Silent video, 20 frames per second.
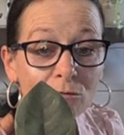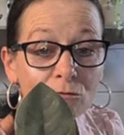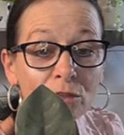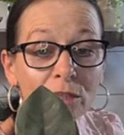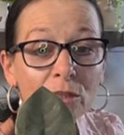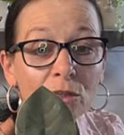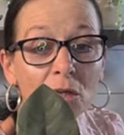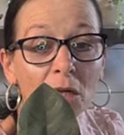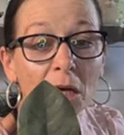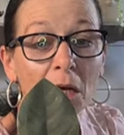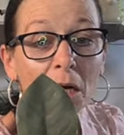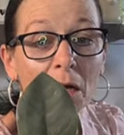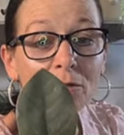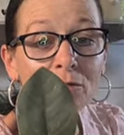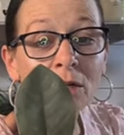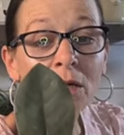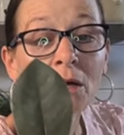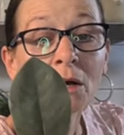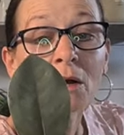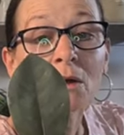in real life,
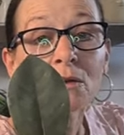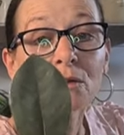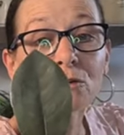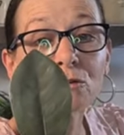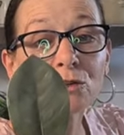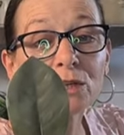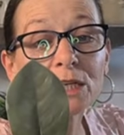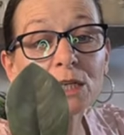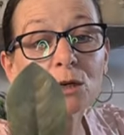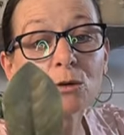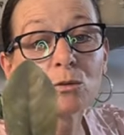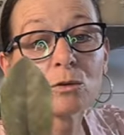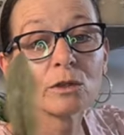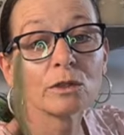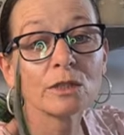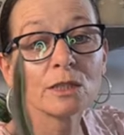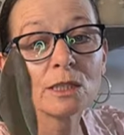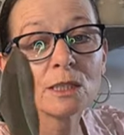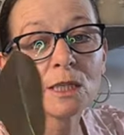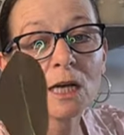green on
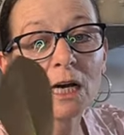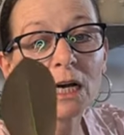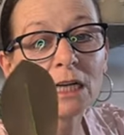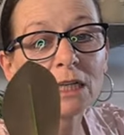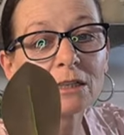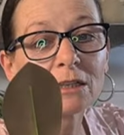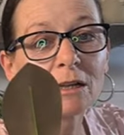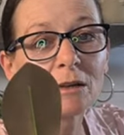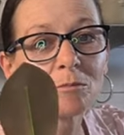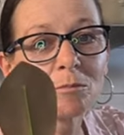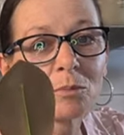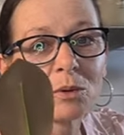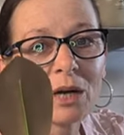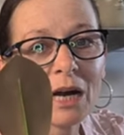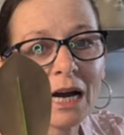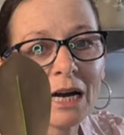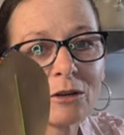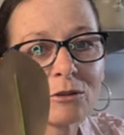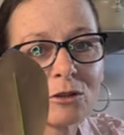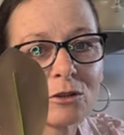one side and then
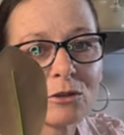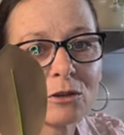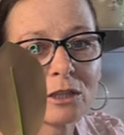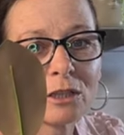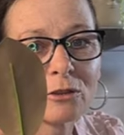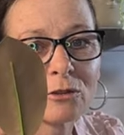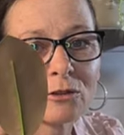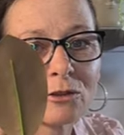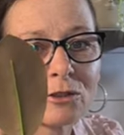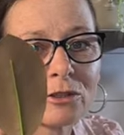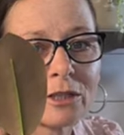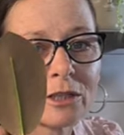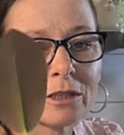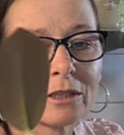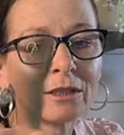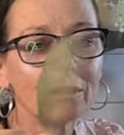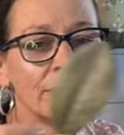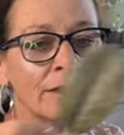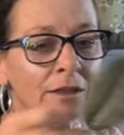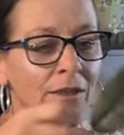brown on the
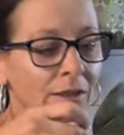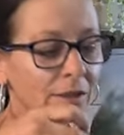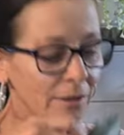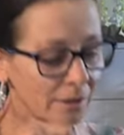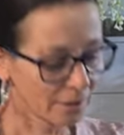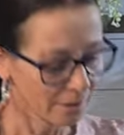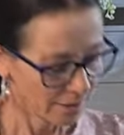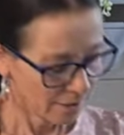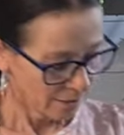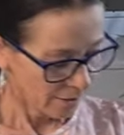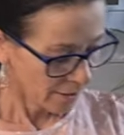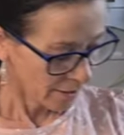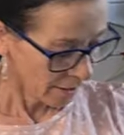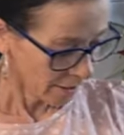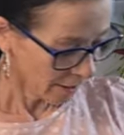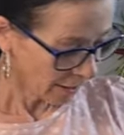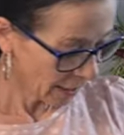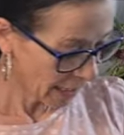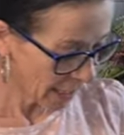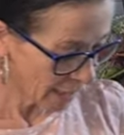under.
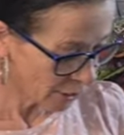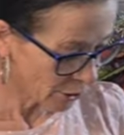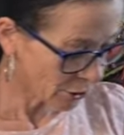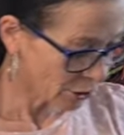I